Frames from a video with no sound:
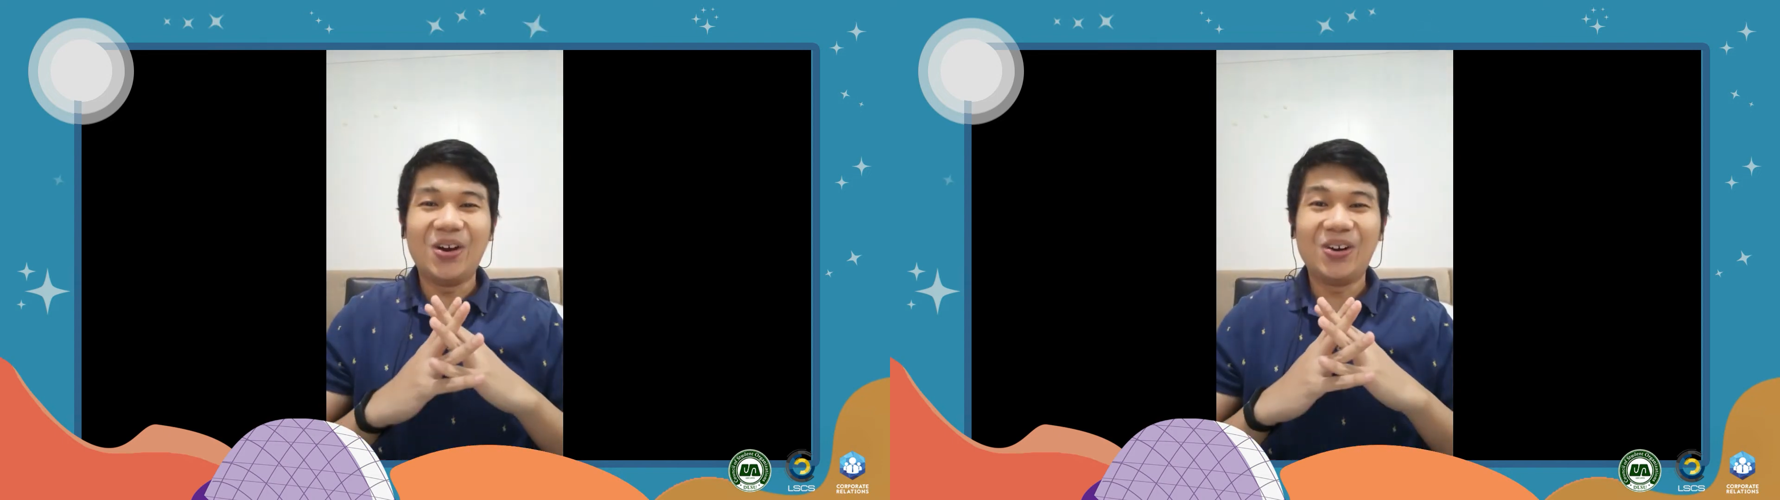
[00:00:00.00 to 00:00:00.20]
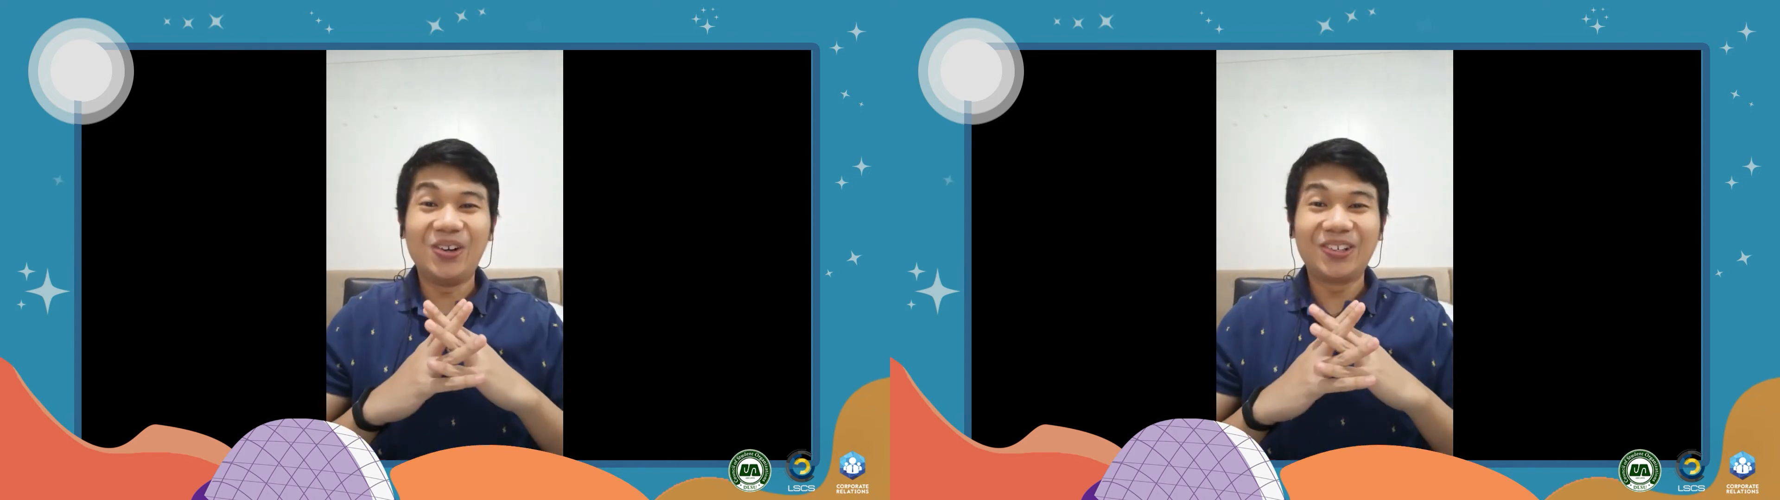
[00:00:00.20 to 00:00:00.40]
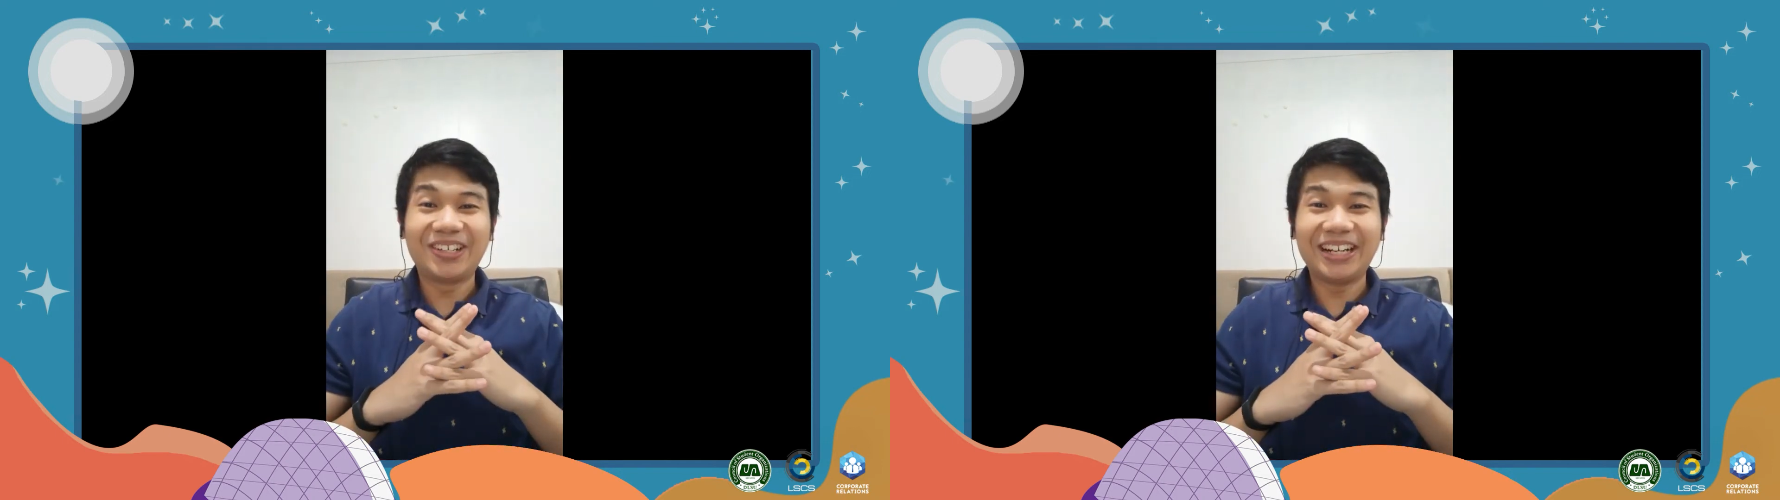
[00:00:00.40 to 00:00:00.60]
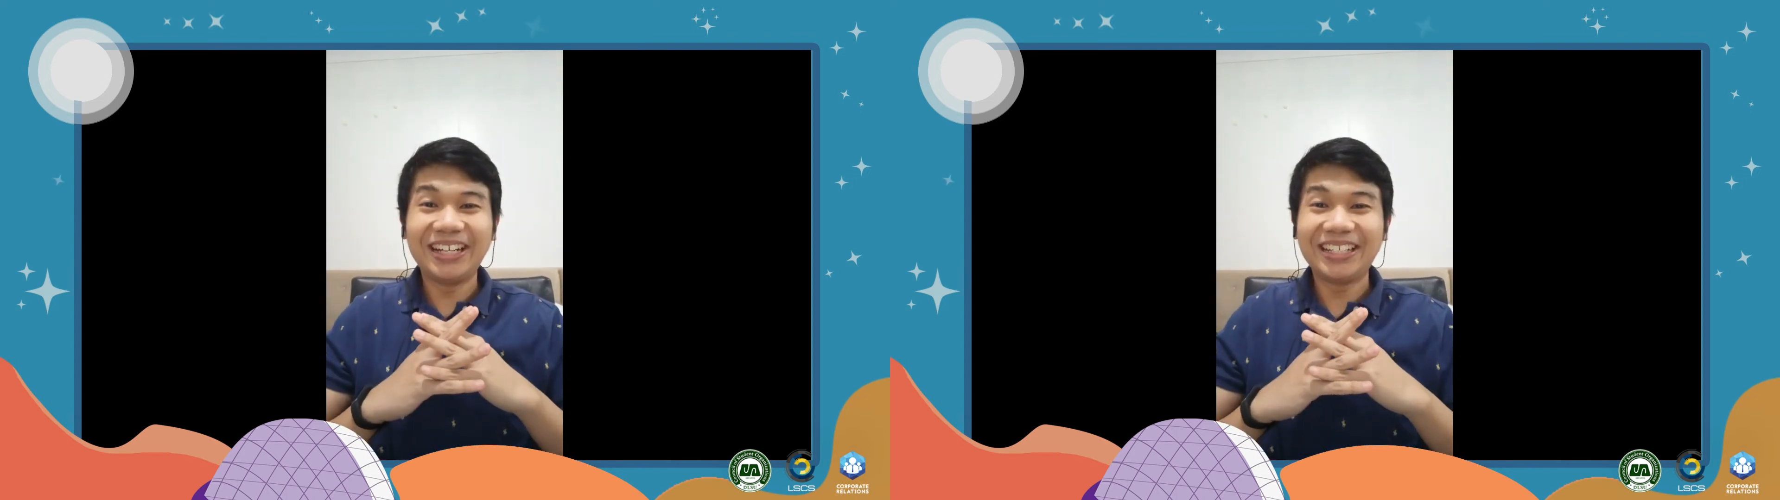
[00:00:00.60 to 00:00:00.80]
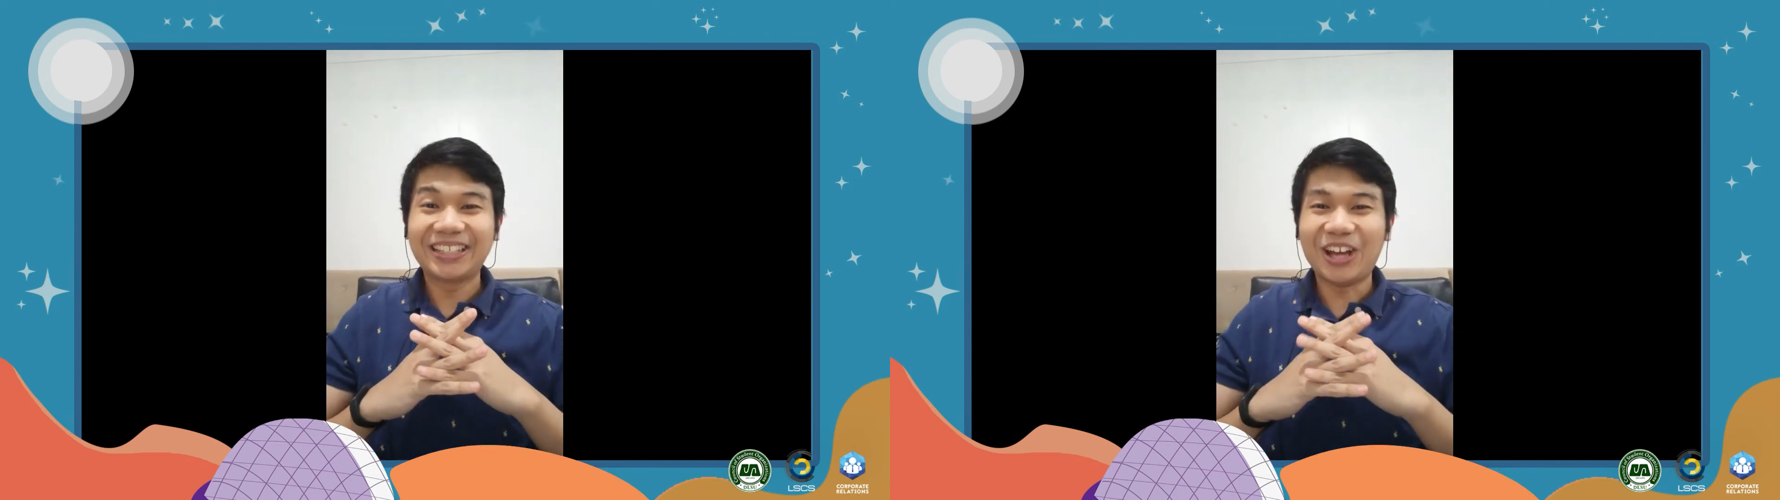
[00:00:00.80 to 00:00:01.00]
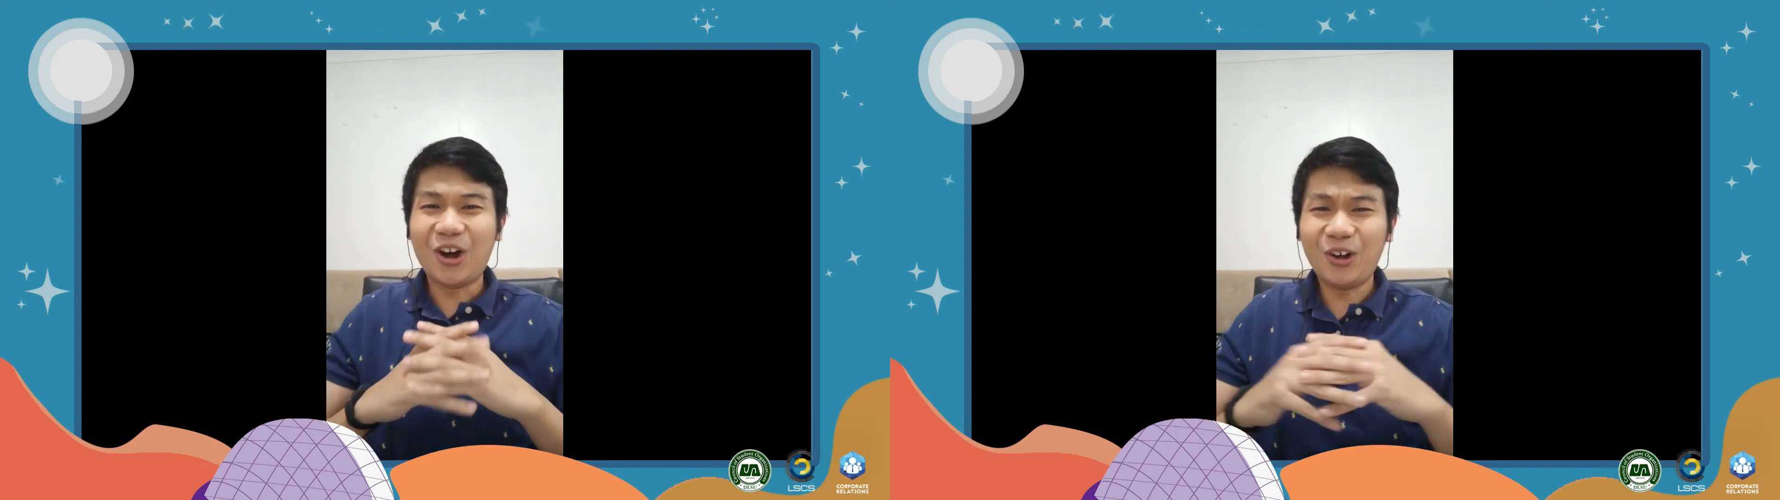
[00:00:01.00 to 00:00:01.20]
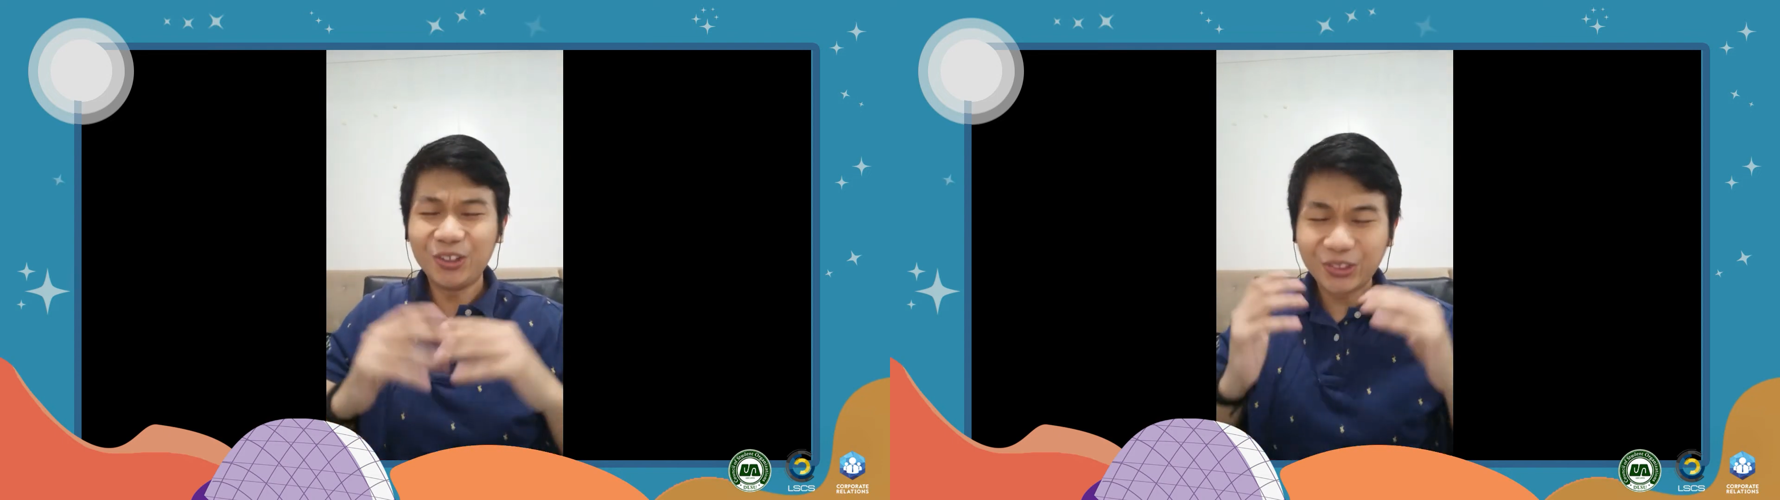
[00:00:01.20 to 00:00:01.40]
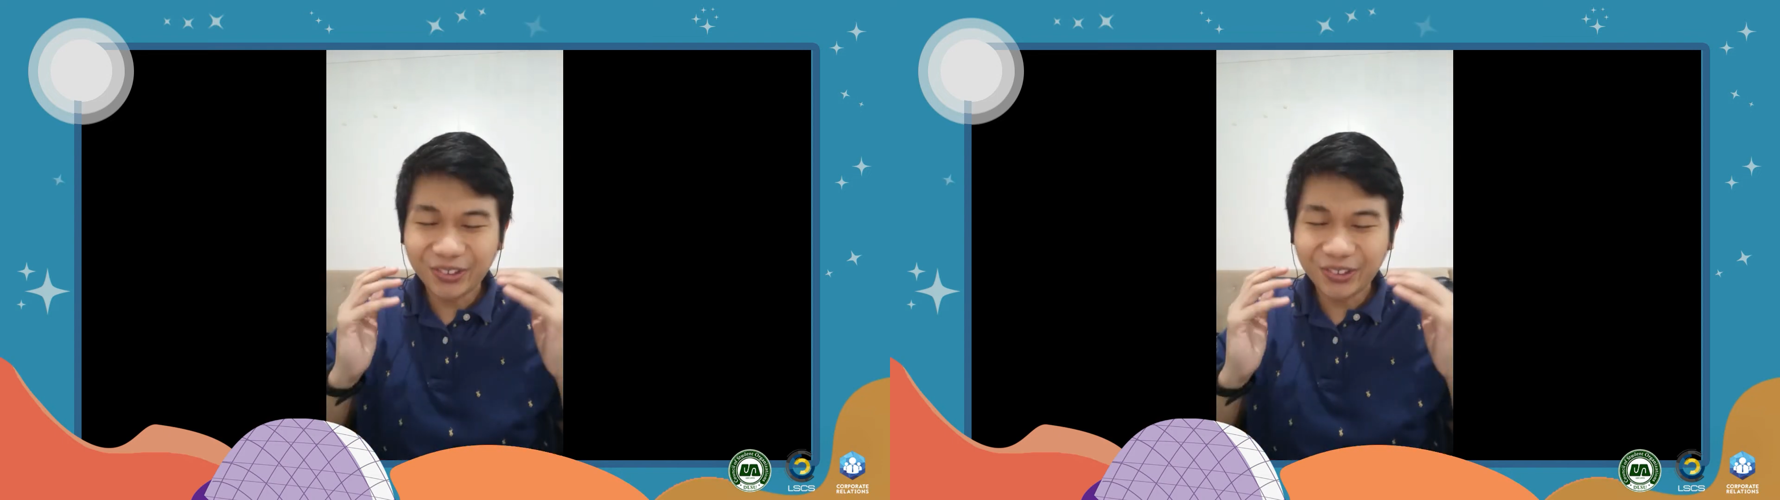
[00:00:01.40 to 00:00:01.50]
Alright, on